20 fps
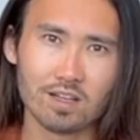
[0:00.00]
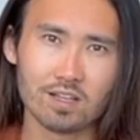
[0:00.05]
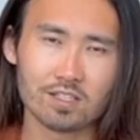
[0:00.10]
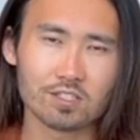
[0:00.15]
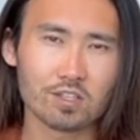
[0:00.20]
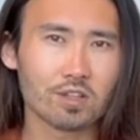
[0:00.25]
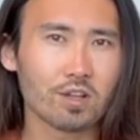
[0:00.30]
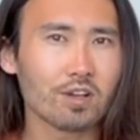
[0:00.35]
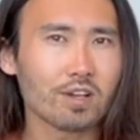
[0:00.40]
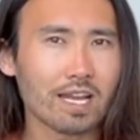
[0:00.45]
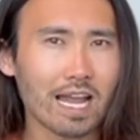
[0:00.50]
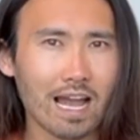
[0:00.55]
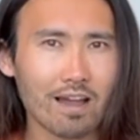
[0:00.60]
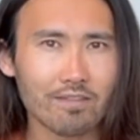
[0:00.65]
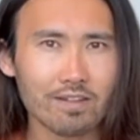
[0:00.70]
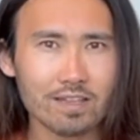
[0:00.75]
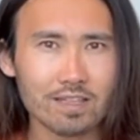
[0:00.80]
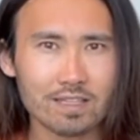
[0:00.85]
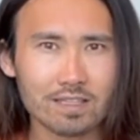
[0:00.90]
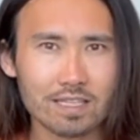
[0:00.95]
So there you
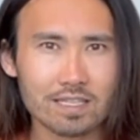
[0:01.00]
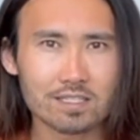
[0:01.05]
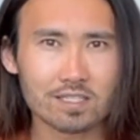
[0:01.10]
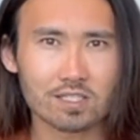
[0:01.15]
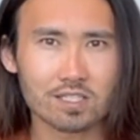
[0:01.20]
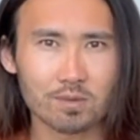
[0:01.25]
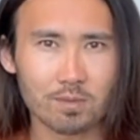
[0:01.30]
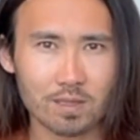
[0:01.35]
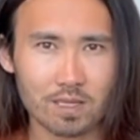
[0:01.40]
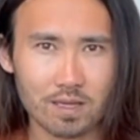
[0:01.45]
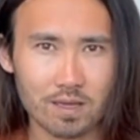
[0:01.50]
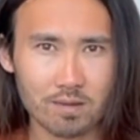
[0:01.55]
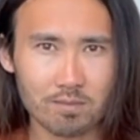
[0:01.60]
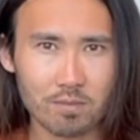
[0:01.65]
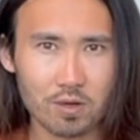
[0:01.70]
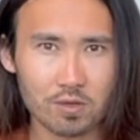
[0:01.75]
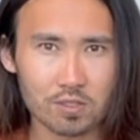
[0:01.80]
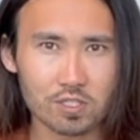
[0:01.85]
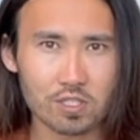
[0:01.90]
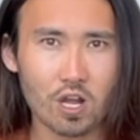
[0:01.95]
have it. These are some of the
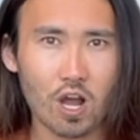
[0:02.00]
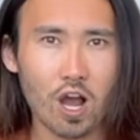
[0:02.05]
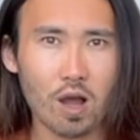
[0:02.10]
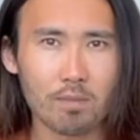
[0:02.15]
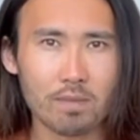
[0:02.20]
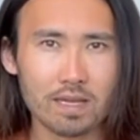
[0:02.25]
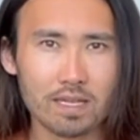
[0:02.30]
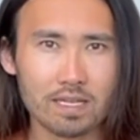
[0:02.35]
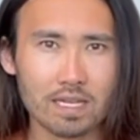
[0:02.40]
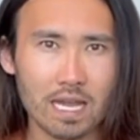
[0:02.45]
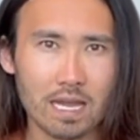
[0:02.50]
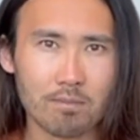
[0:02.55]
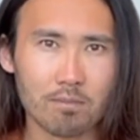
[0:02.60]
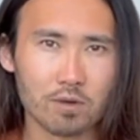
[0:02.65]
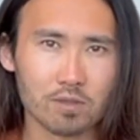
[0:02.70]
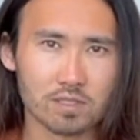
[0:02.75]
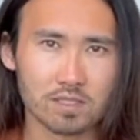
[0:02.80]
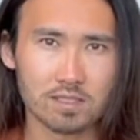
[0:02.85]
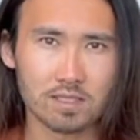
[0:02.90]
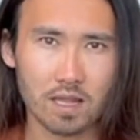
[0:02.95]
most common and
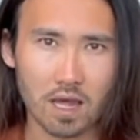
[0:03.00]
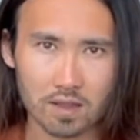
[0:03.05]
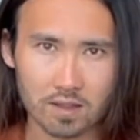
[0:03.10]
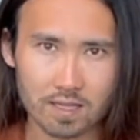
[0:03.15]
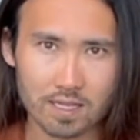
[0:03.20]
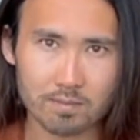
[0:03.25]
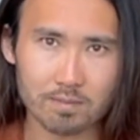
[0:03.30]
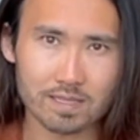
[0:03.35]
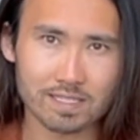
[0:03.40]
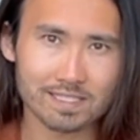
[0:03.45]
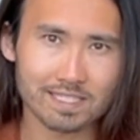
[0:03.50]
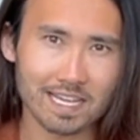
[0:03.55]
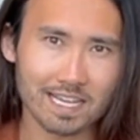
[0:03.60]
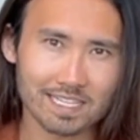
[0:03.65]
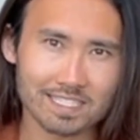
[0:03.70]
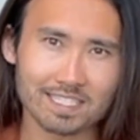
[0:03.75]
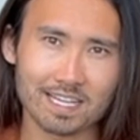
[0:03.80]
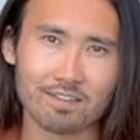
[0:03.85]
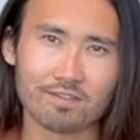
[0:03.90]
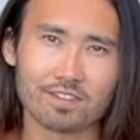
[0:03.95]
most deadly
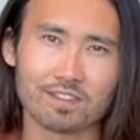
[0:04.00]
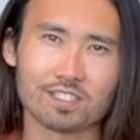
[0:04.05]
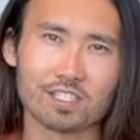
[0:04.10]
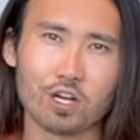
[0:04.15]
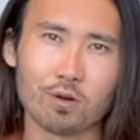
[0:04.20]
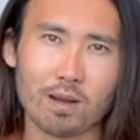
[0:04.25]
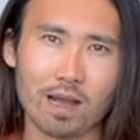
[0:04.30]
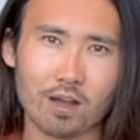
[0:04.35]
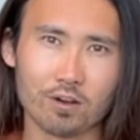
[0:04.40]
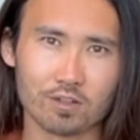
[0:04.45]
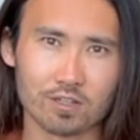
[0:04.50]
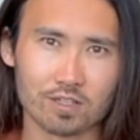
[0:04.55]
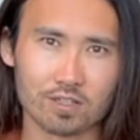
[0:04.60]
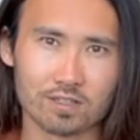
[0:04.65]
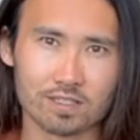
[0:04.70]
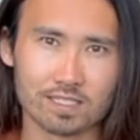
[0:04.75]
mistakes that for sale by owner